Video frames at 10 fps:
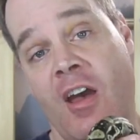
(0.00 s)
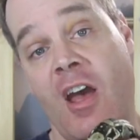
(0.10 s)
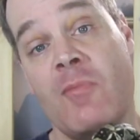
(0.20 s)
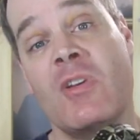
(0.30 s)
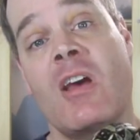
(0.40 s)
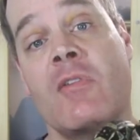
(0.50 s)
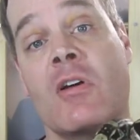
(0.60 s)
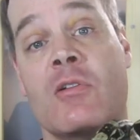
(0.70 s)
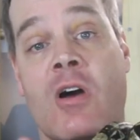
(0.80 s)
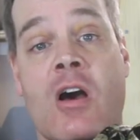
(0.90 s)
I've been having
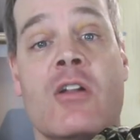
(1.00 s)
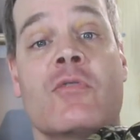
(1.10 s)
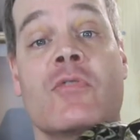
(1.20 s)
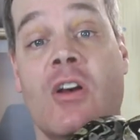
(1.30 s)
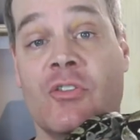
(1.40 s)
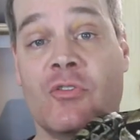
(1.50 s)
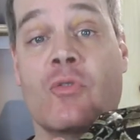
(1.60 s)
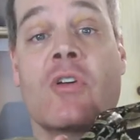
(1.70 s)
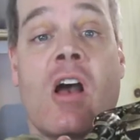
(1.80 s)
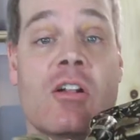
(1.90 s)
a lot of nice
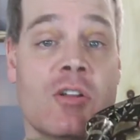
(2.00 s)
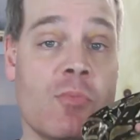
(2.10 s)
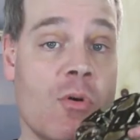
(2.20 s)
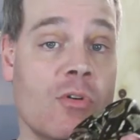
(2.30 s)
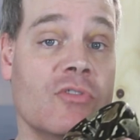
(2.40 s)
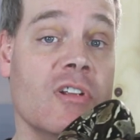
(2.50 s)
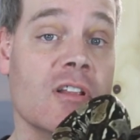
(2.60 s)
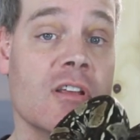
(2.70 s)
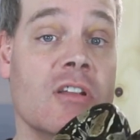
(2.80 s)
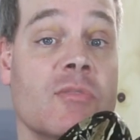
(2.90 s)
locality boas lately.